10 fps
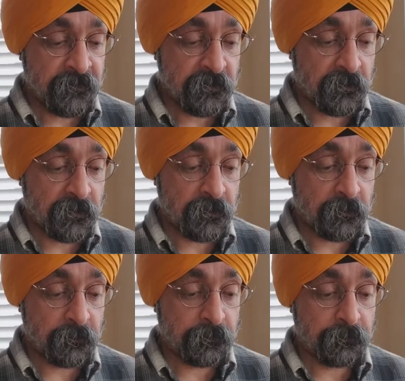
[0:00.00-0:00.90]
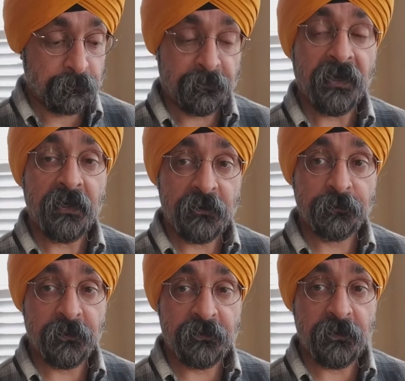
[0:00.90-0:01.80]
buyers'
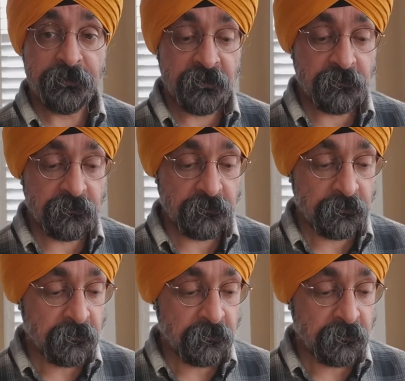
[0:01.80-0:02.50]
perceptions,